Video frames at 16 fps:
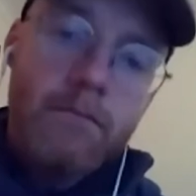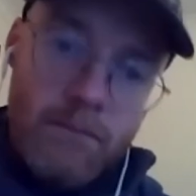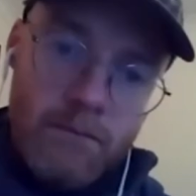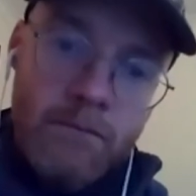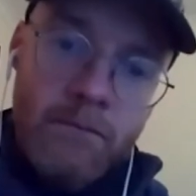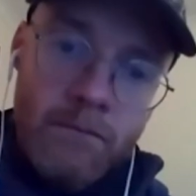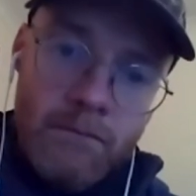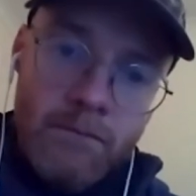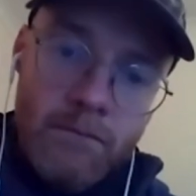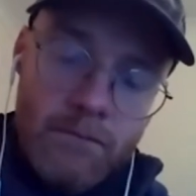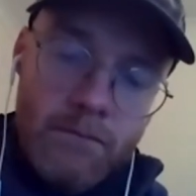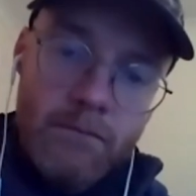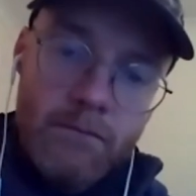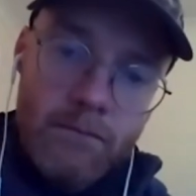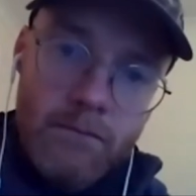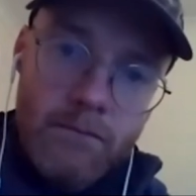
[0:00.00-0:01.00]

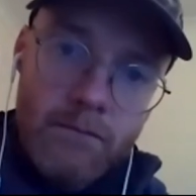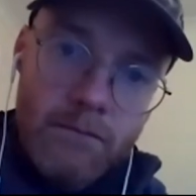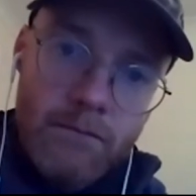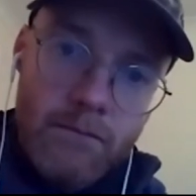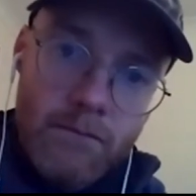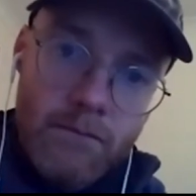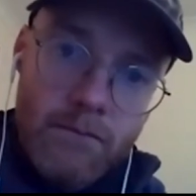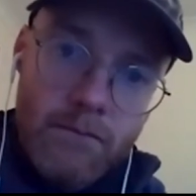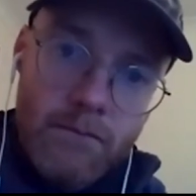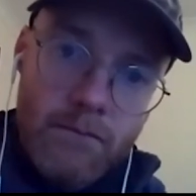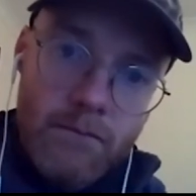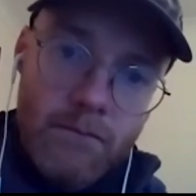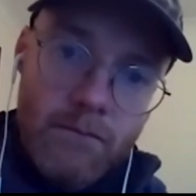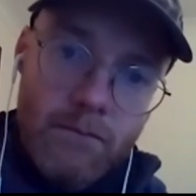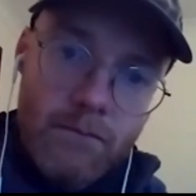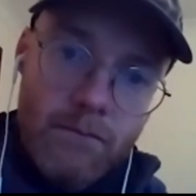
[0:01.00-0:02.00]

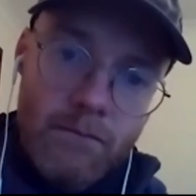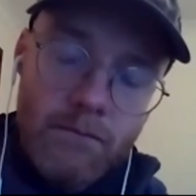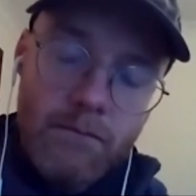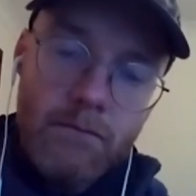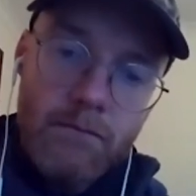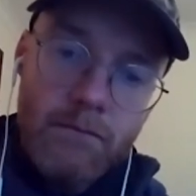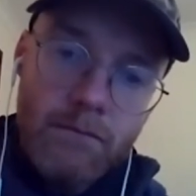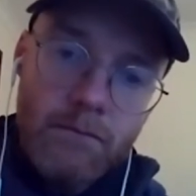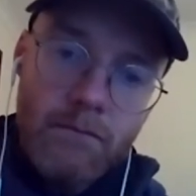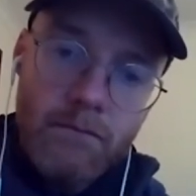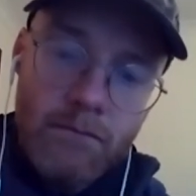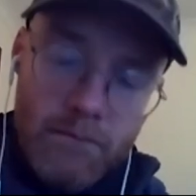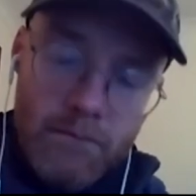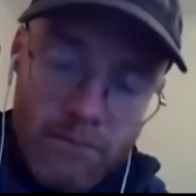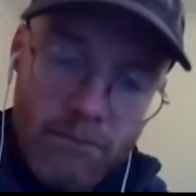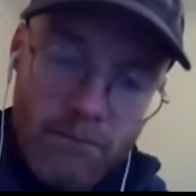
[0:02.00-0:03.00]

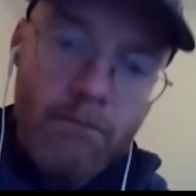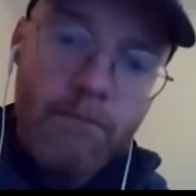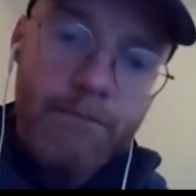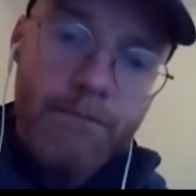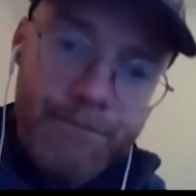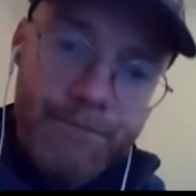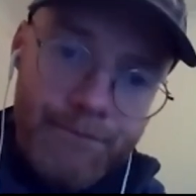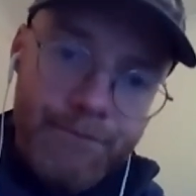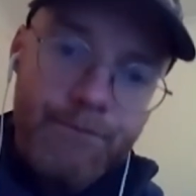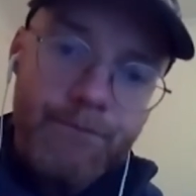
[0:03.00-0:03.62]
(silent)